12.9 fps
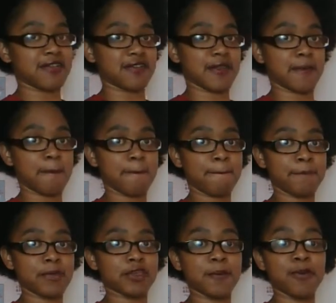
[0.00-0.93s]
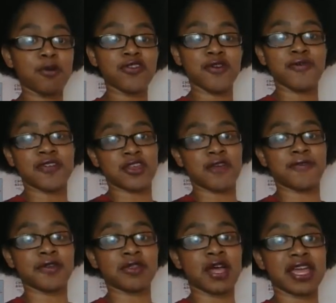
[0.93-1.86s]
it. You can pause the video if
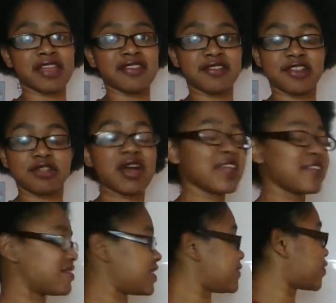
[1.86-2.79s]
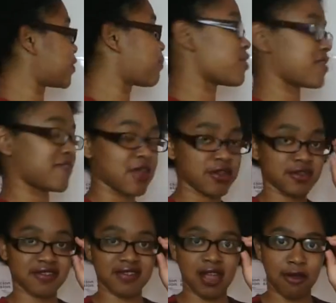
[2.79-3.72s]
you'd like and try and see if you can work this out
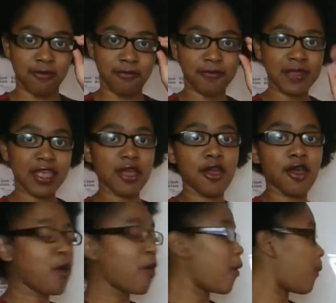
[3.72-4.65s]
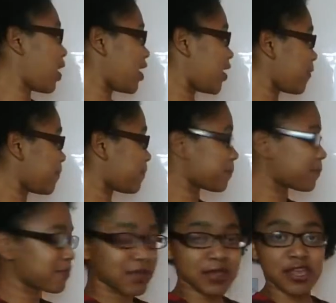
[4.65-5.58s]
yourself. Well,
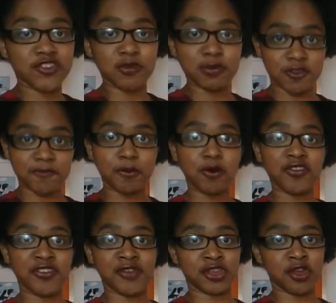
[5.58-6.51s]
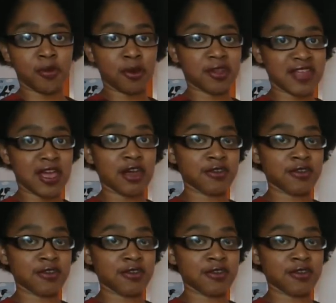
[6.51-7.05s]
assuming you've paused the video and worked it out